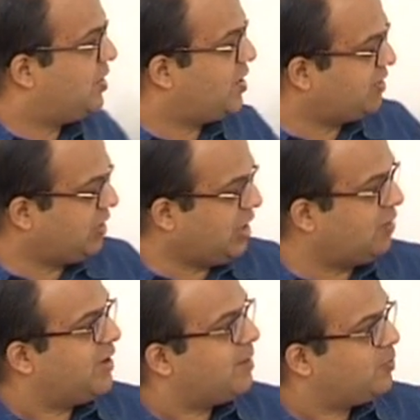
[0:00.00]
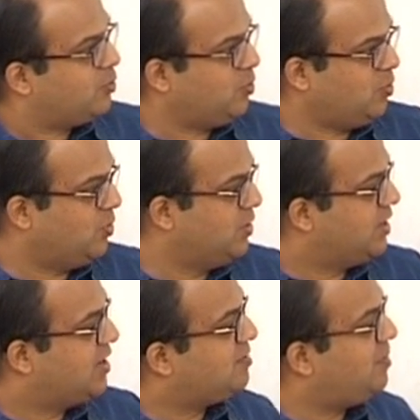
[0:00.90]
velocity of
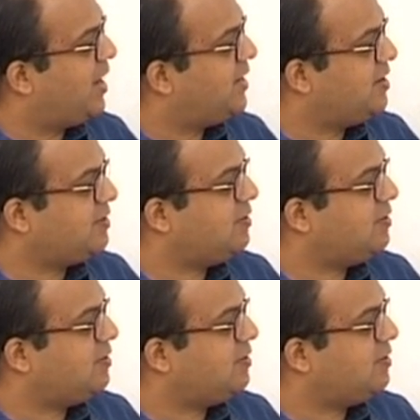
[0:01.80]
m2 is minus